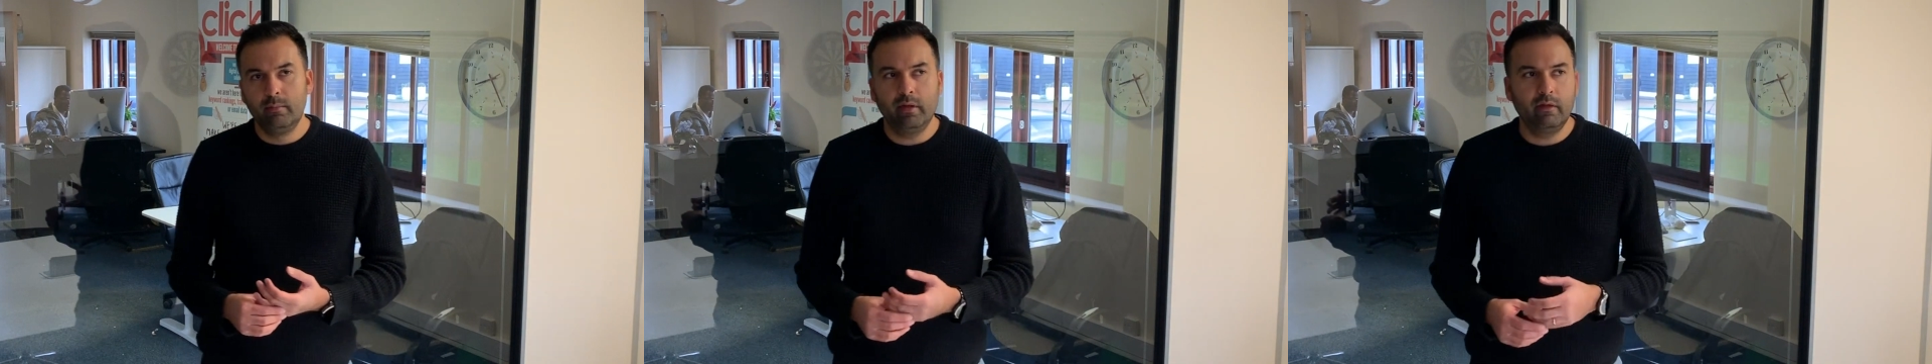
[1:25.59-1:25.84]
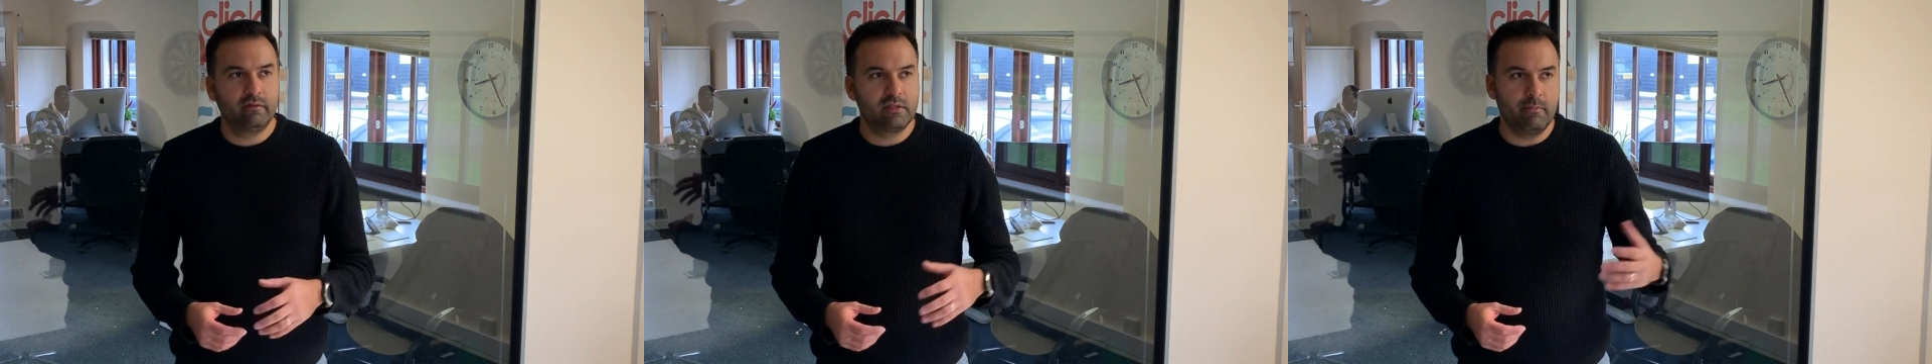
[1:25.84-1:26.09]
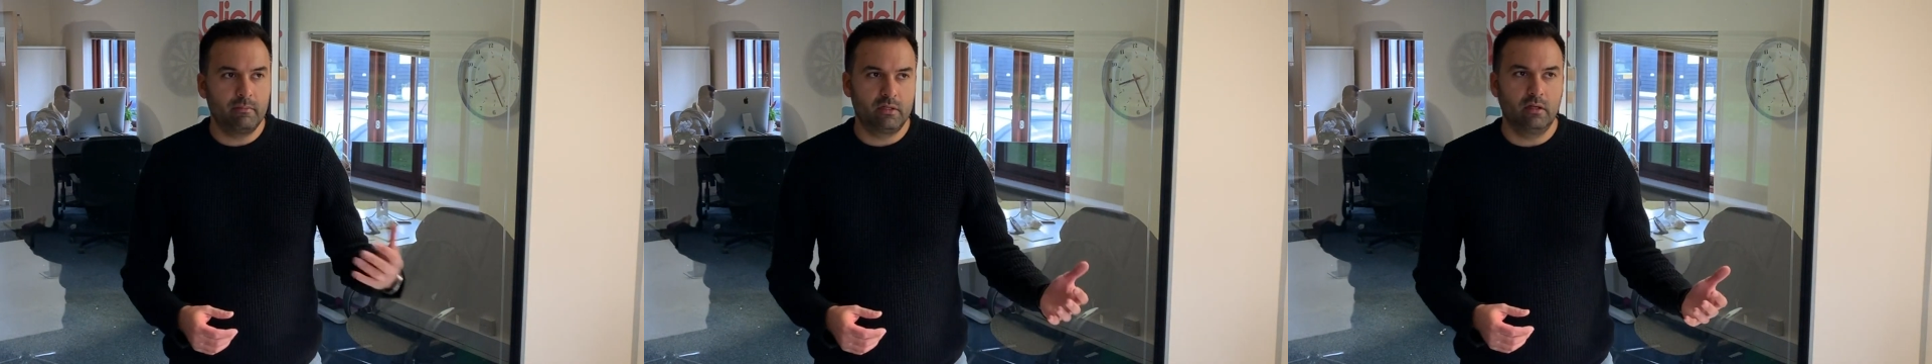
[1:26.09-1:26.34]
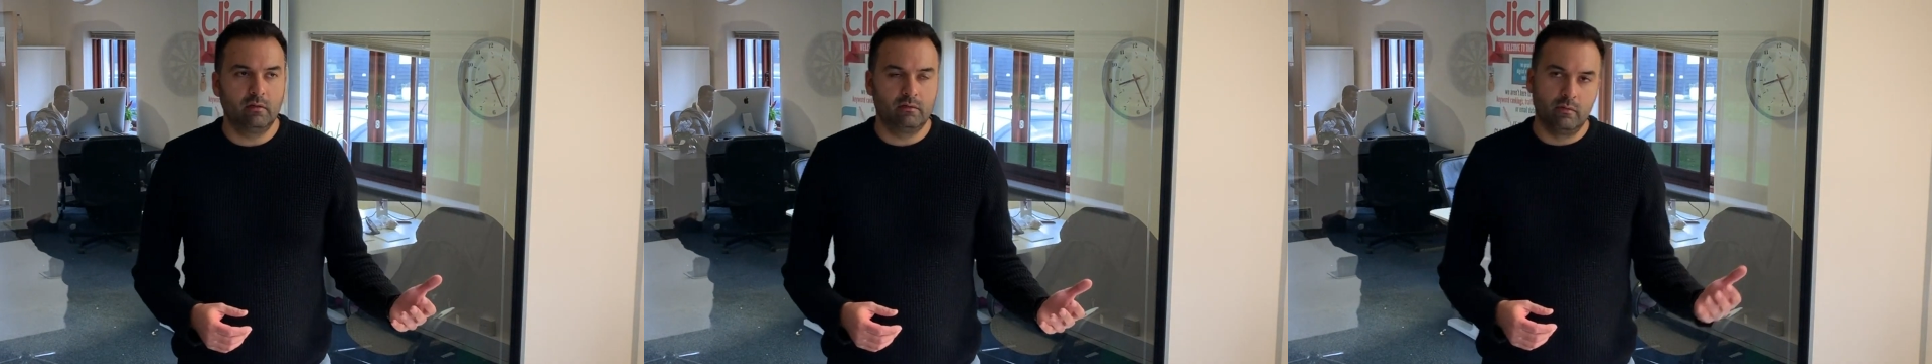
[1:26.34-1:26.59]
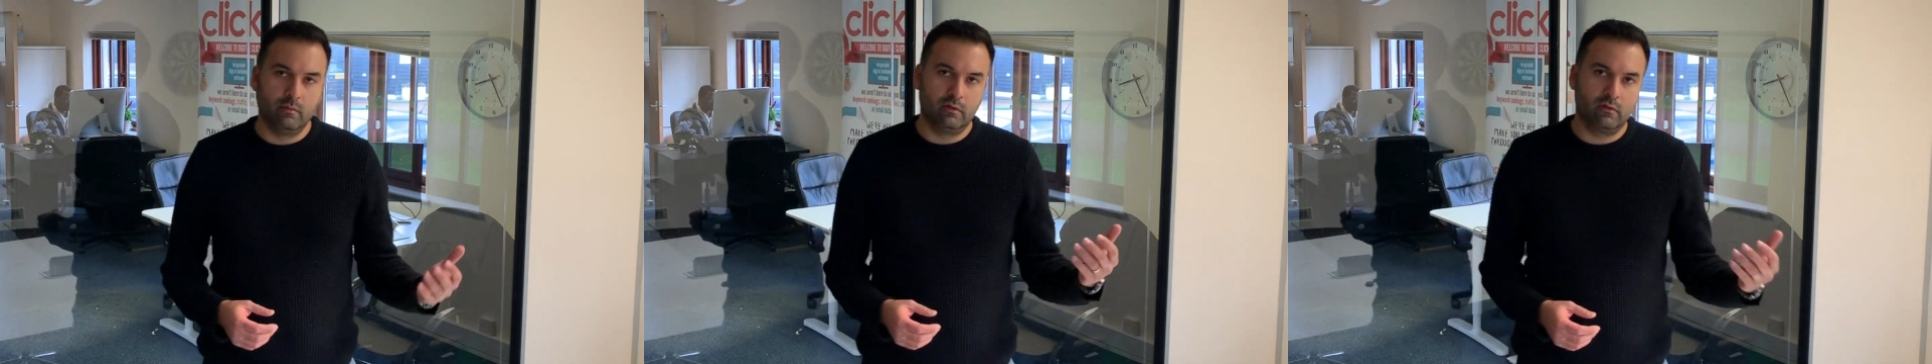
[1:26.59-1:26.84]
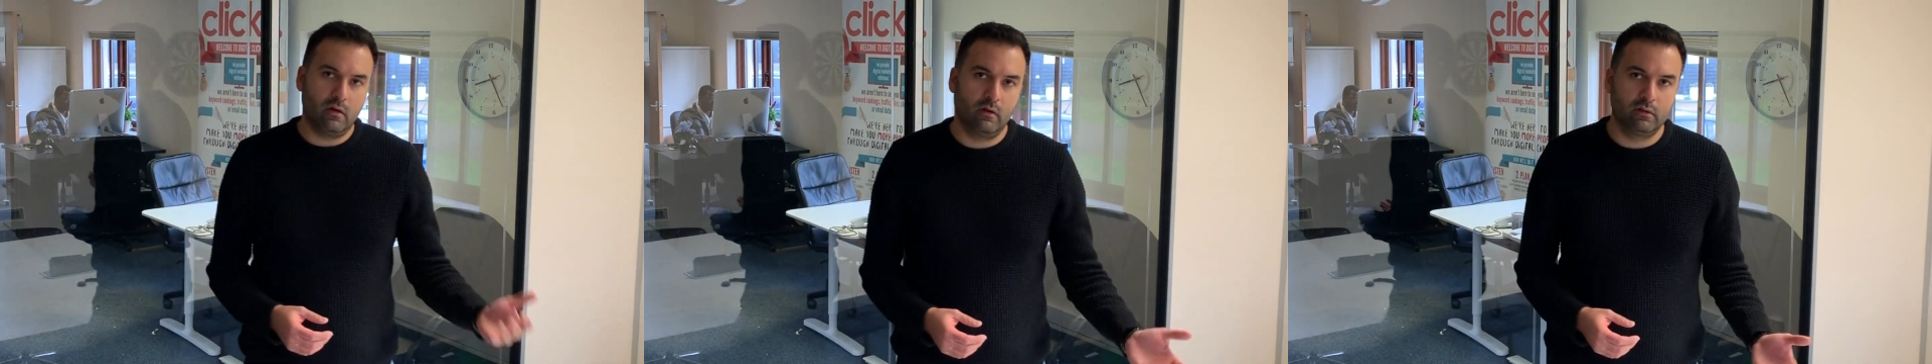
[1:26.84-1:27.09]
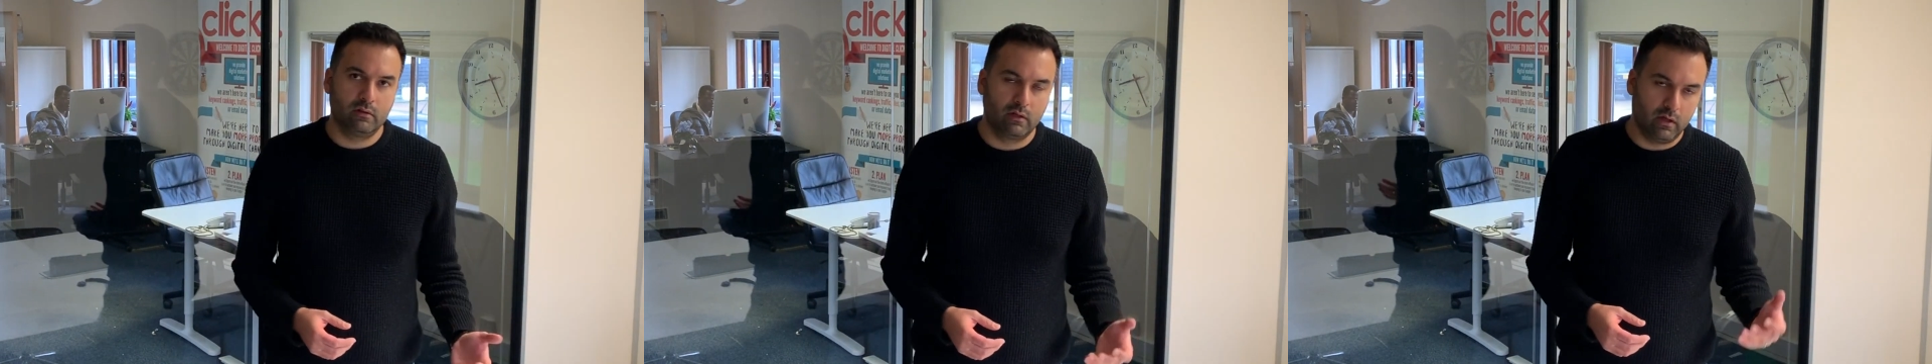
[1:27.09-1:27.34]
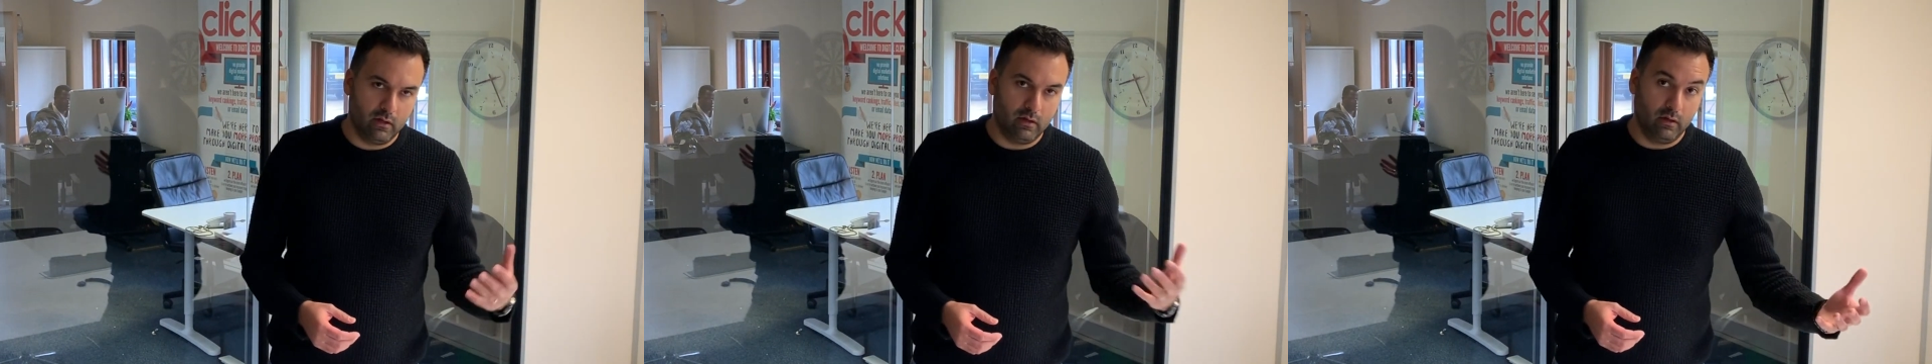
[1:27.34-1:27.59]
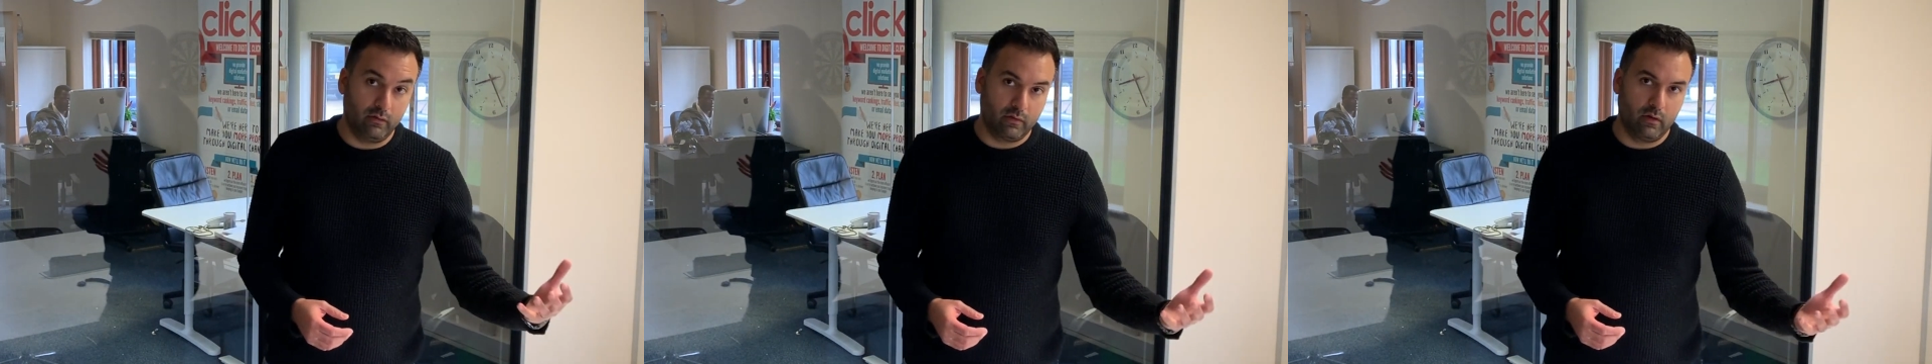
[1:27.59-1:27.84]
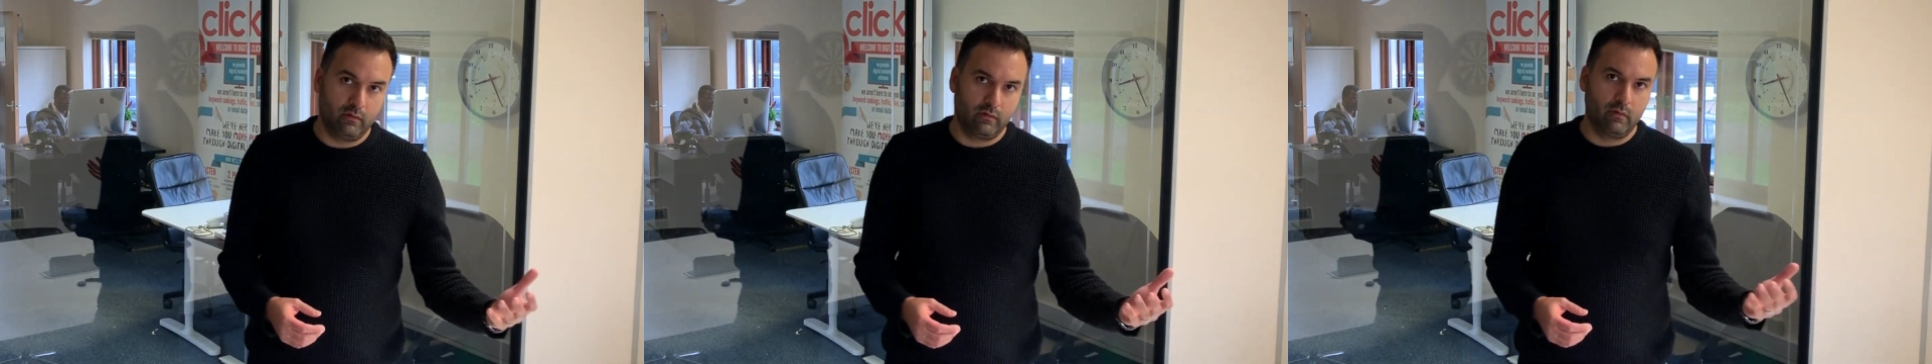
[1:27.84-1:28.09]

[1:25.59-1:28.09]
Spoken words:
But if 10% of them have